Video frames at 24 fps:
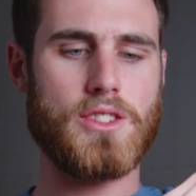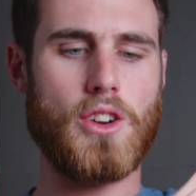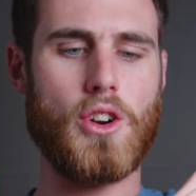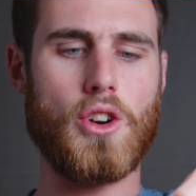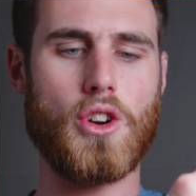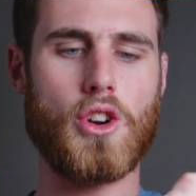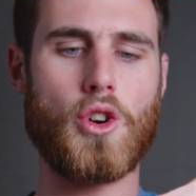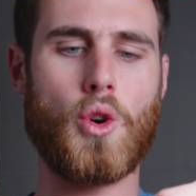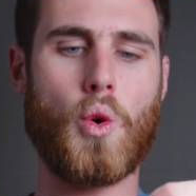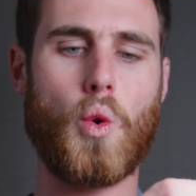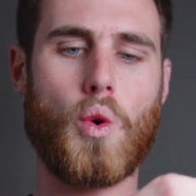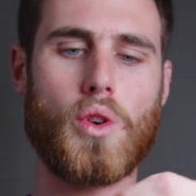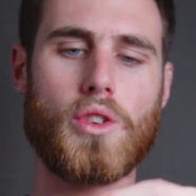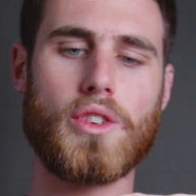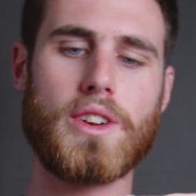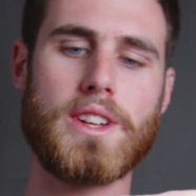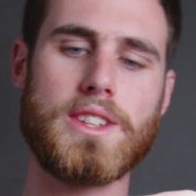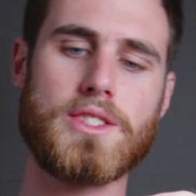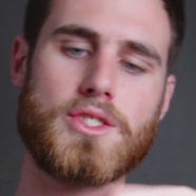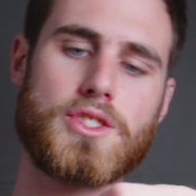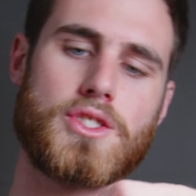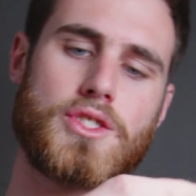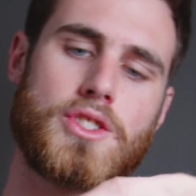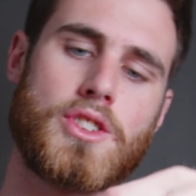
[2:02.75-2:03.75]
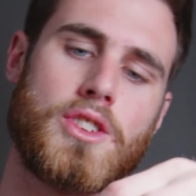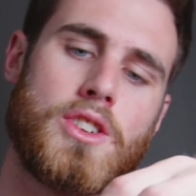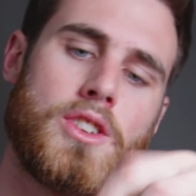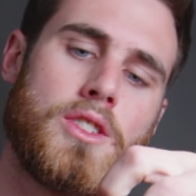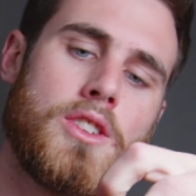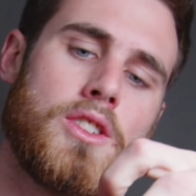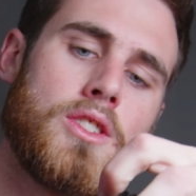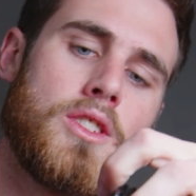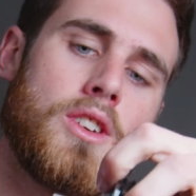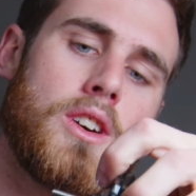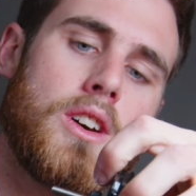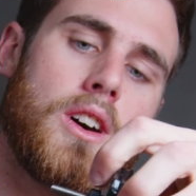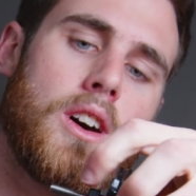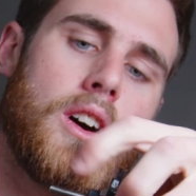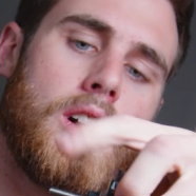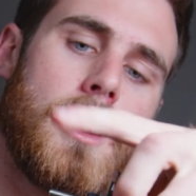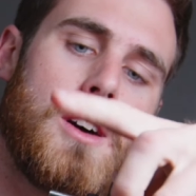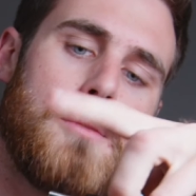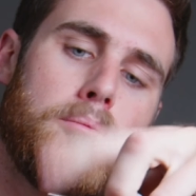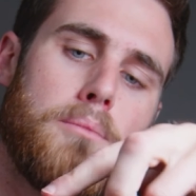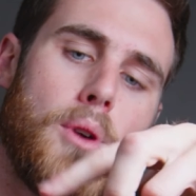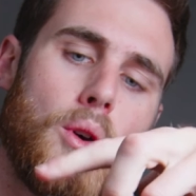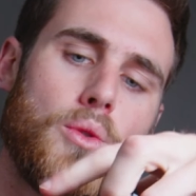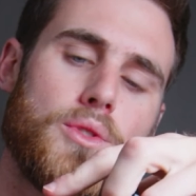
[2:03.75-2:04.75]
are 1/4 inch
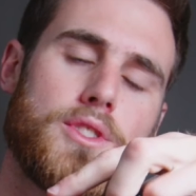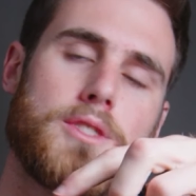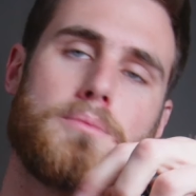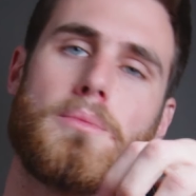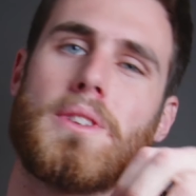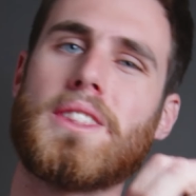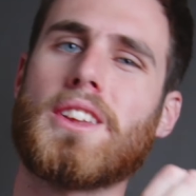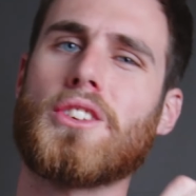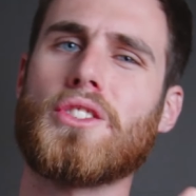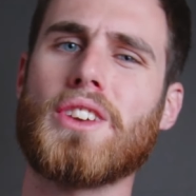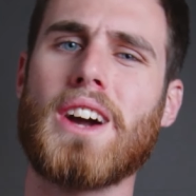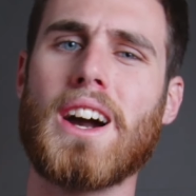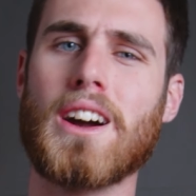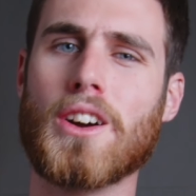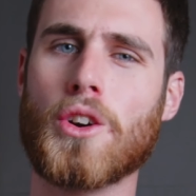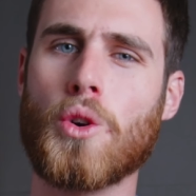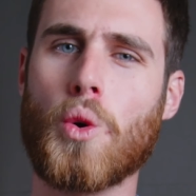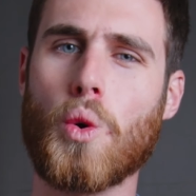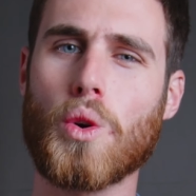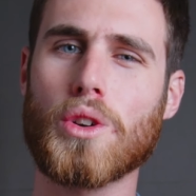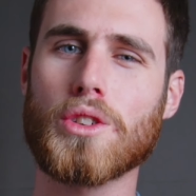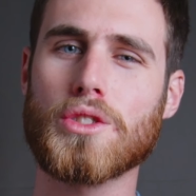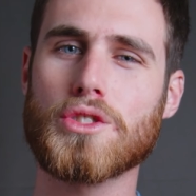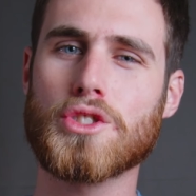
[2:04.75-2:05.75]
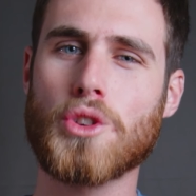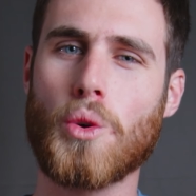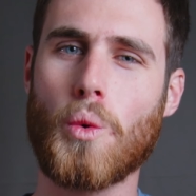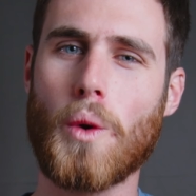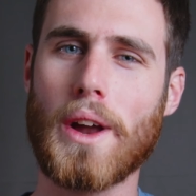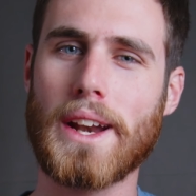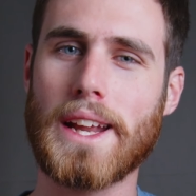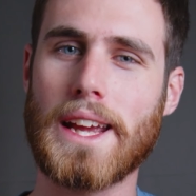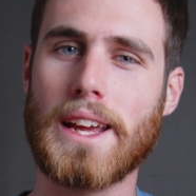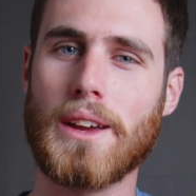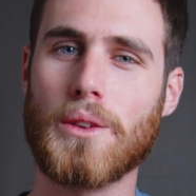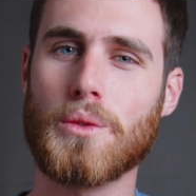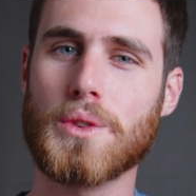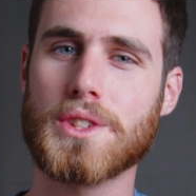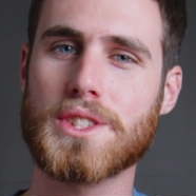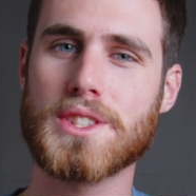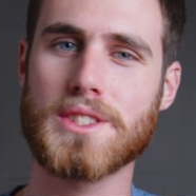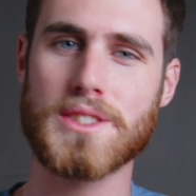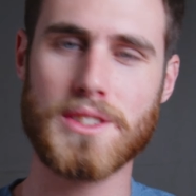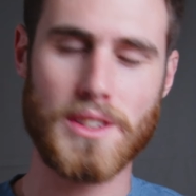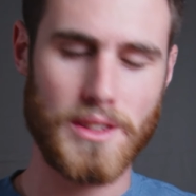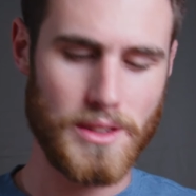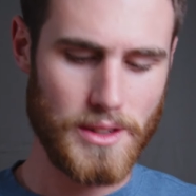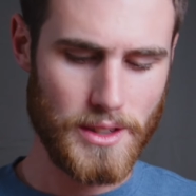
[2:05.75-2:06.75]
bolts, but they're not 1/4-20, which
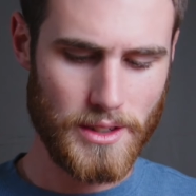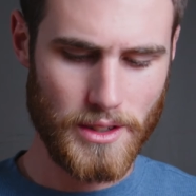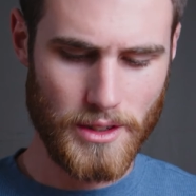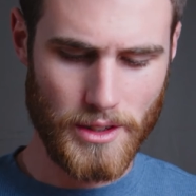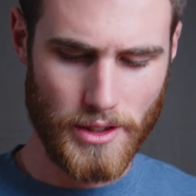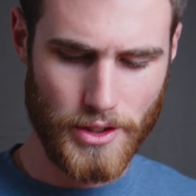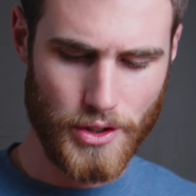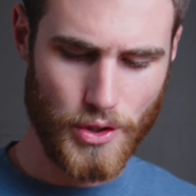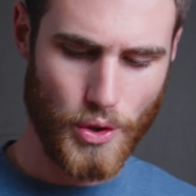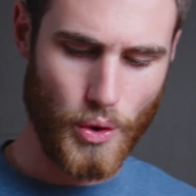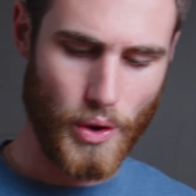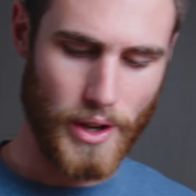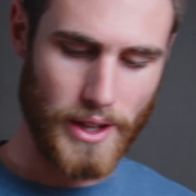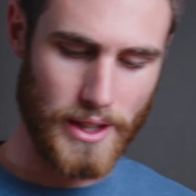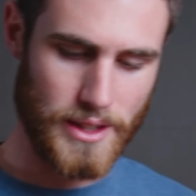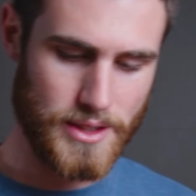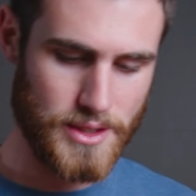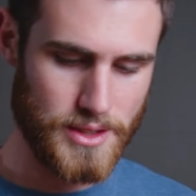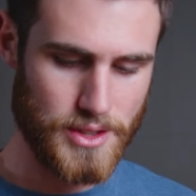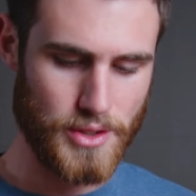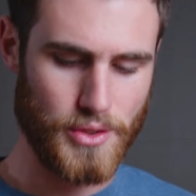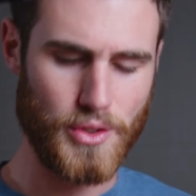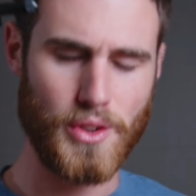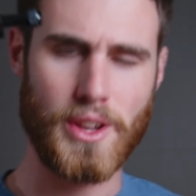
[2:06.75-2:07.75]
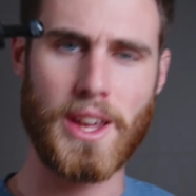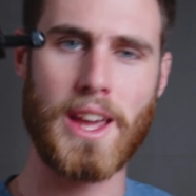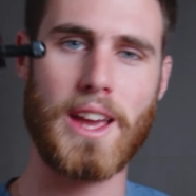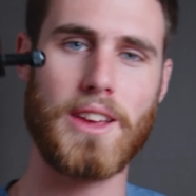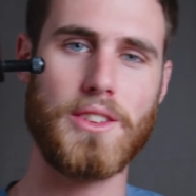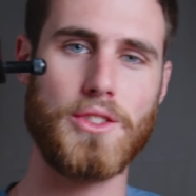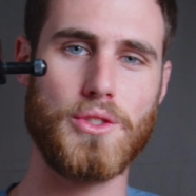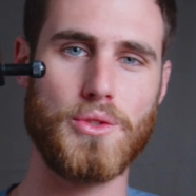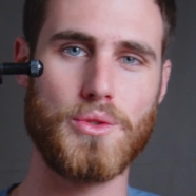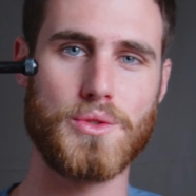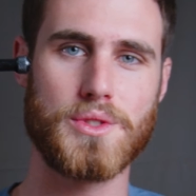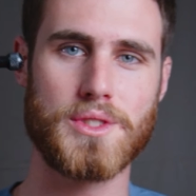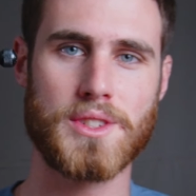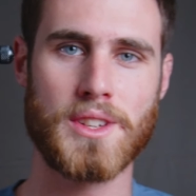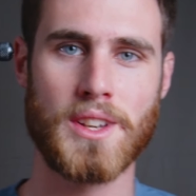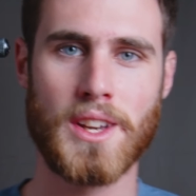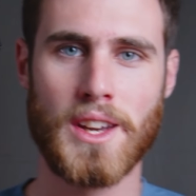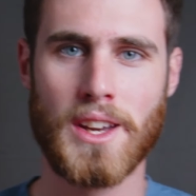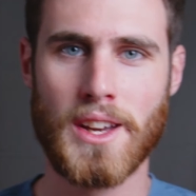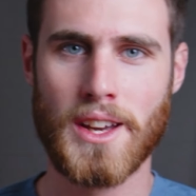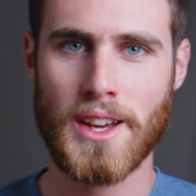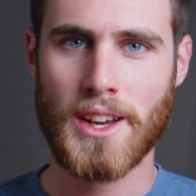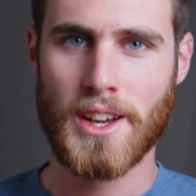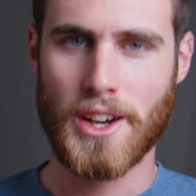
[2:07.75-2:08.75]
is a little annoying. So you can't use
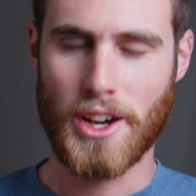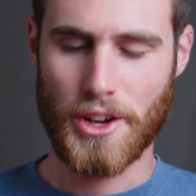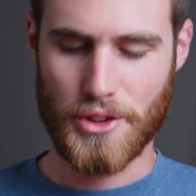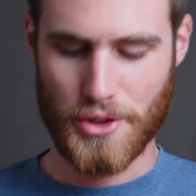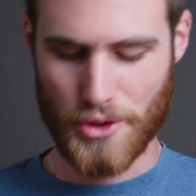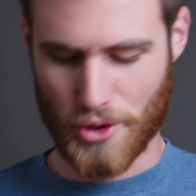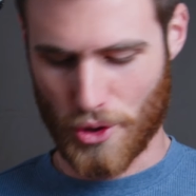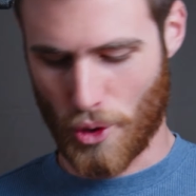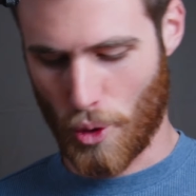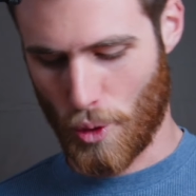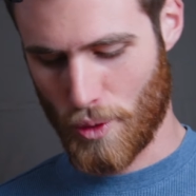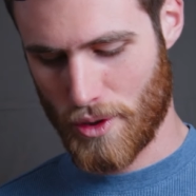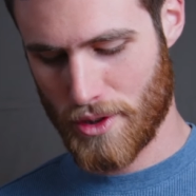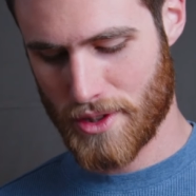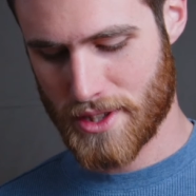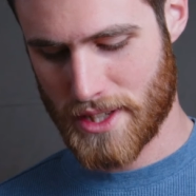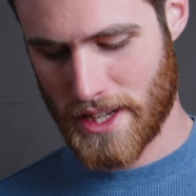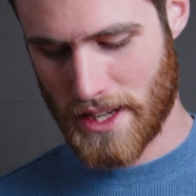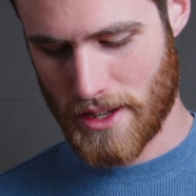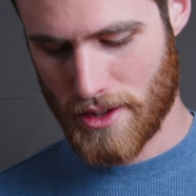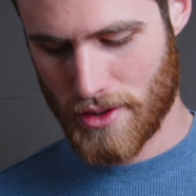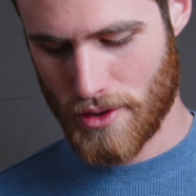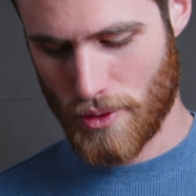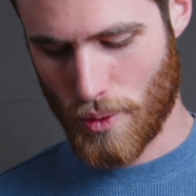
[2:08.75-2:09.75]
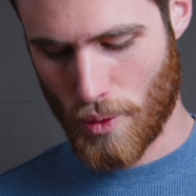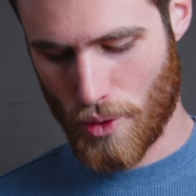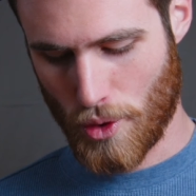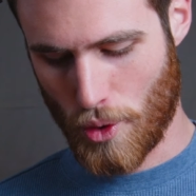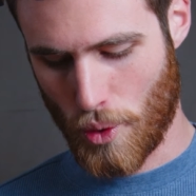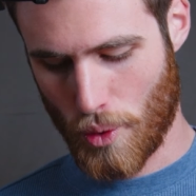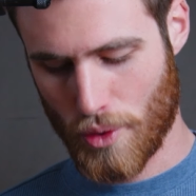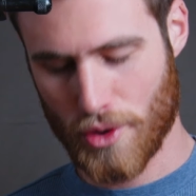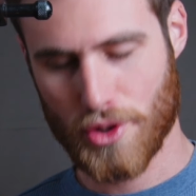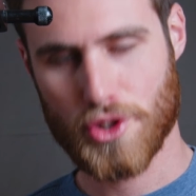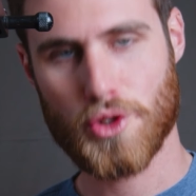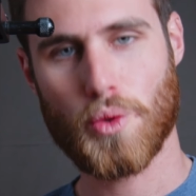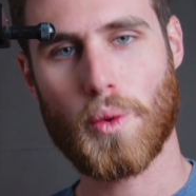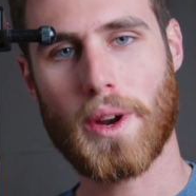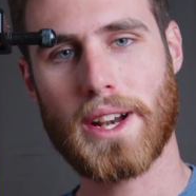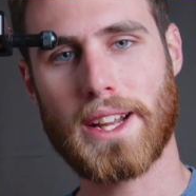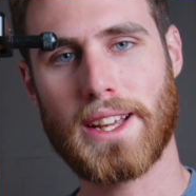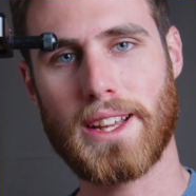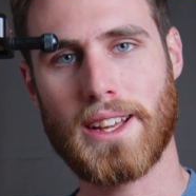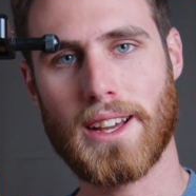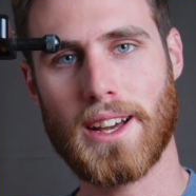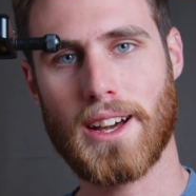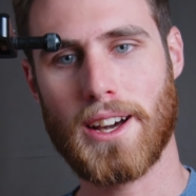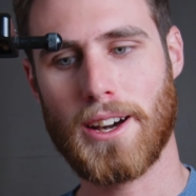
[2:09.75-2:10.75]
other
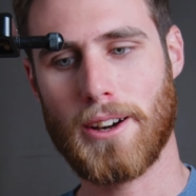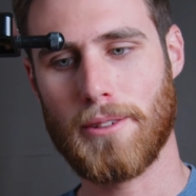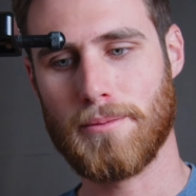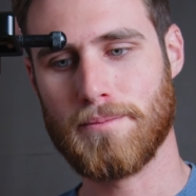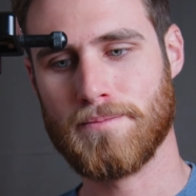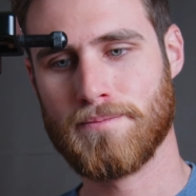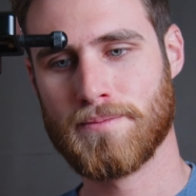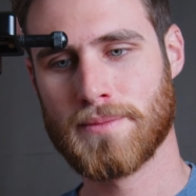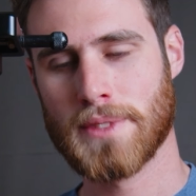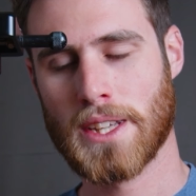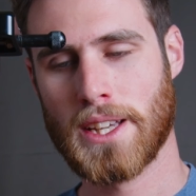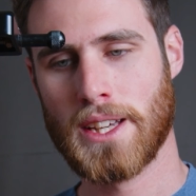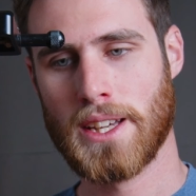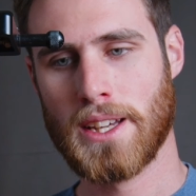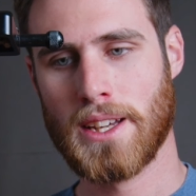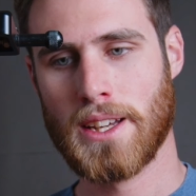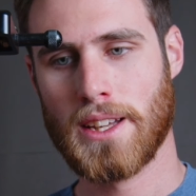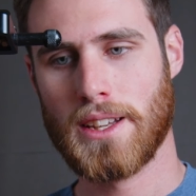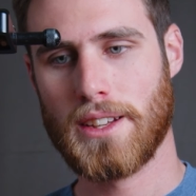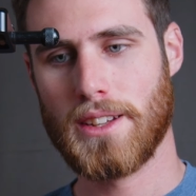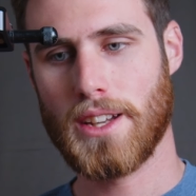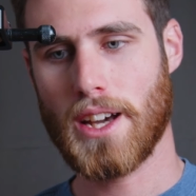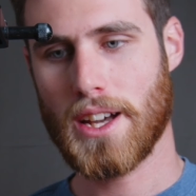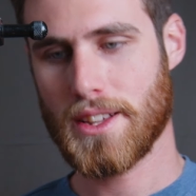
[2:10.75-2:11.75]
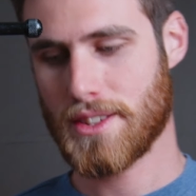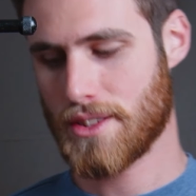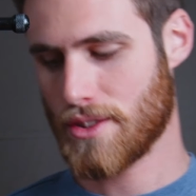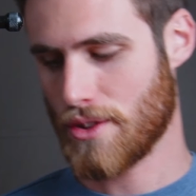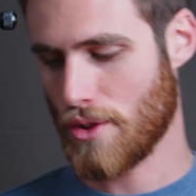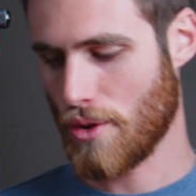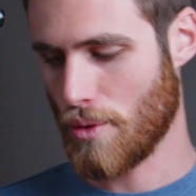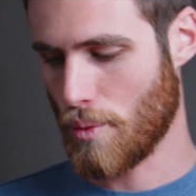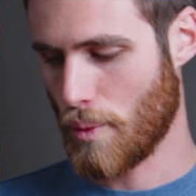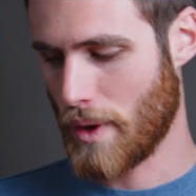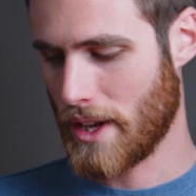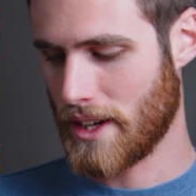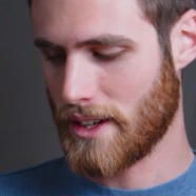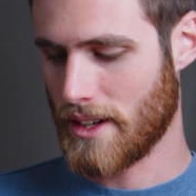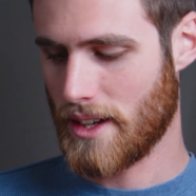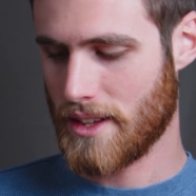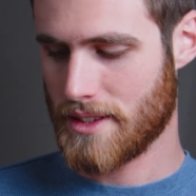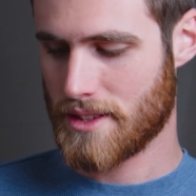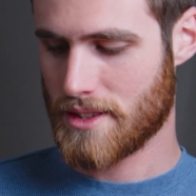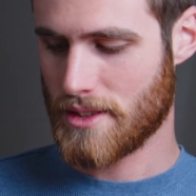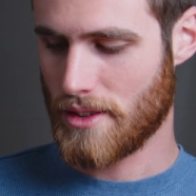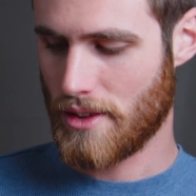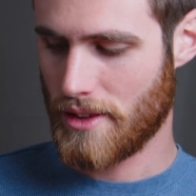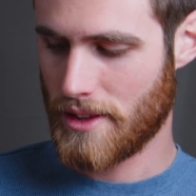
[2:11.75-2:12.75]
1/4-20 nuts or wing
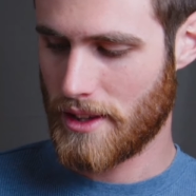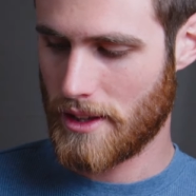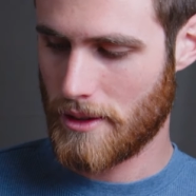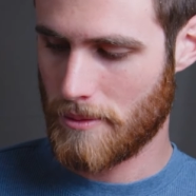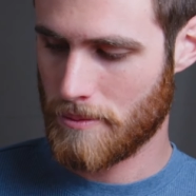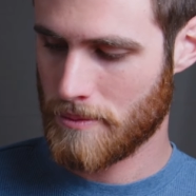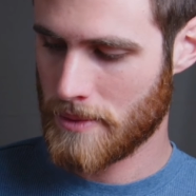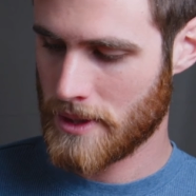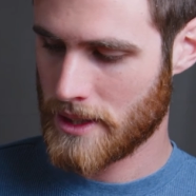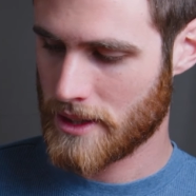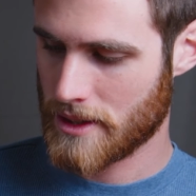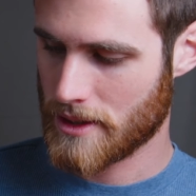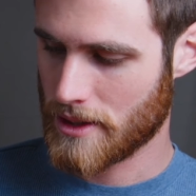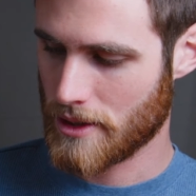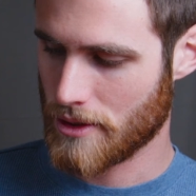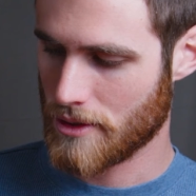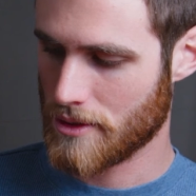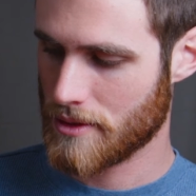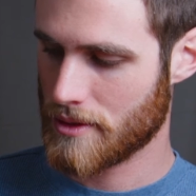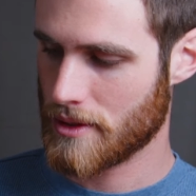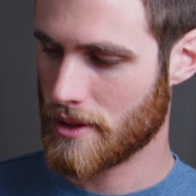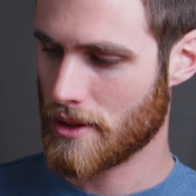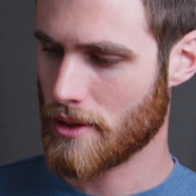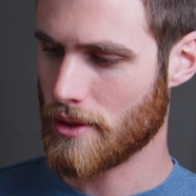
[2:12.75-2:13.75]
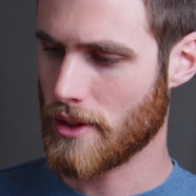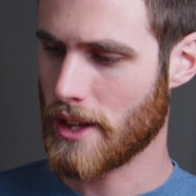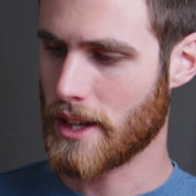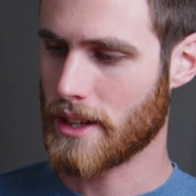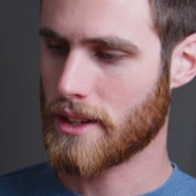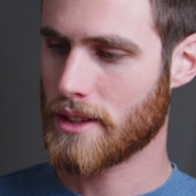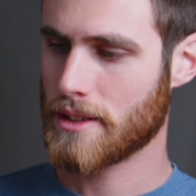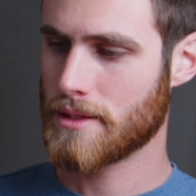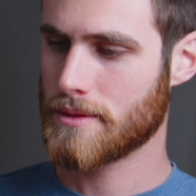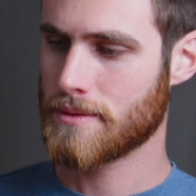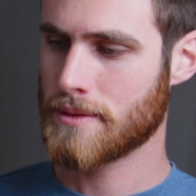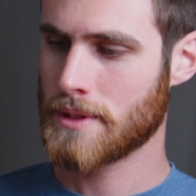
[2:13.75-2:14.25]
nuts on them. They're like